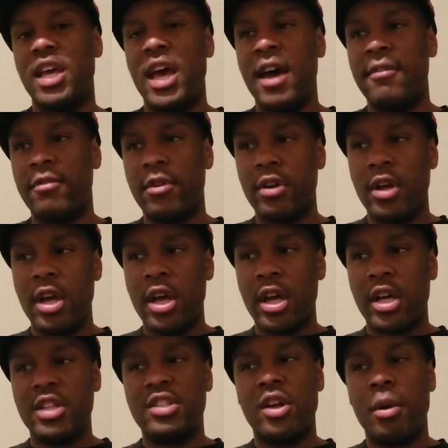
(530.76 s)
ever.
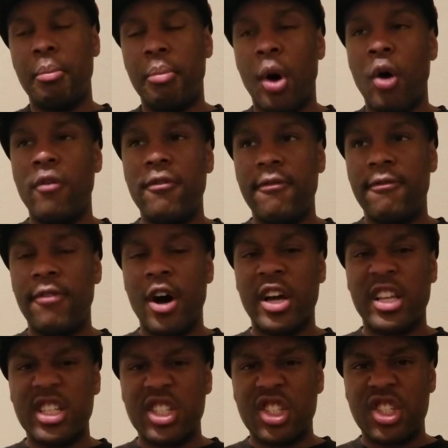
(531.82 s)
Because they're both
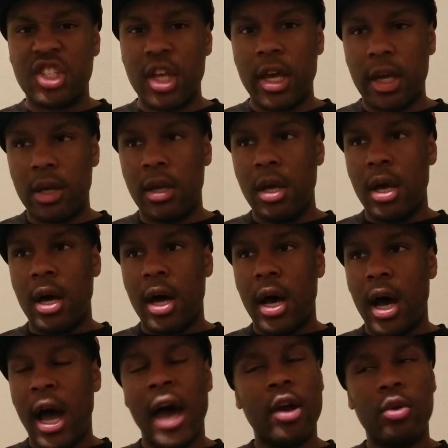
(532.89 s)
fucking sick.
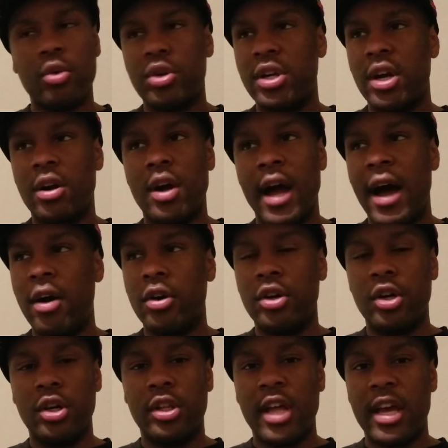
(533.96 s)
I don't care how
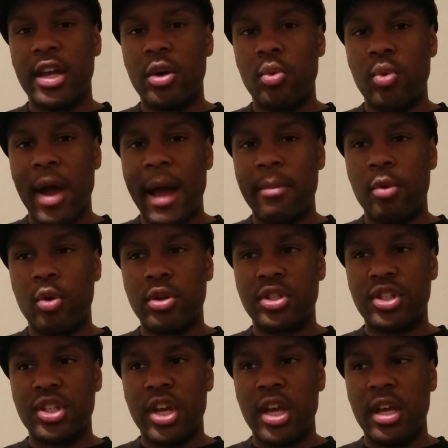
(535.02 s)
good they can rap or
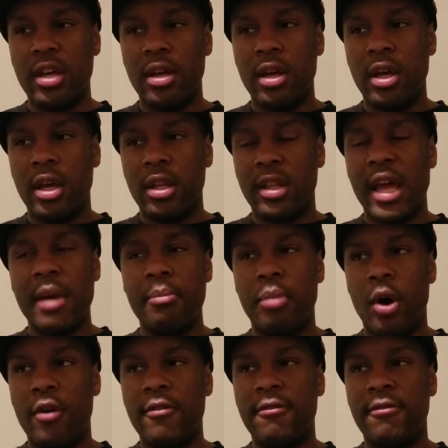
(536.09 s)
sing. They
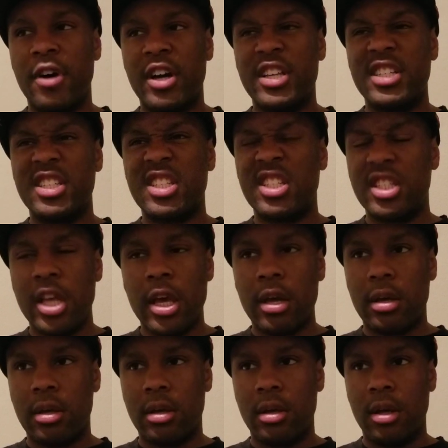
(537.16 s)
both fucking
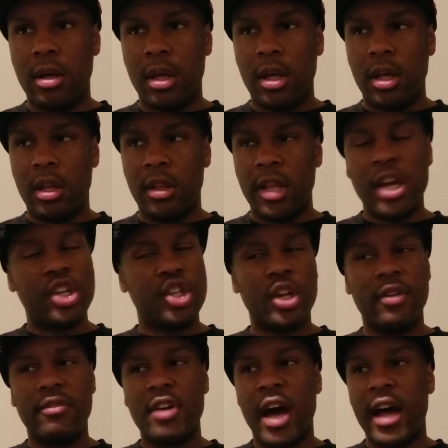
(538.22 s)
sick. They should
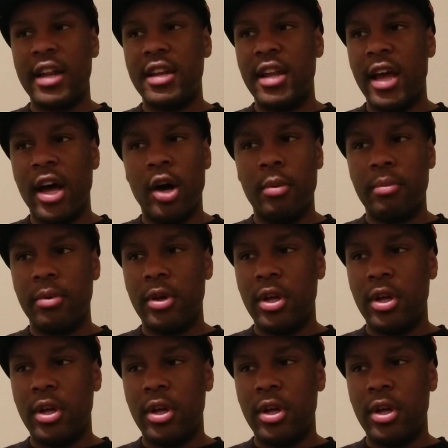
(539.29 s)
have gotten help.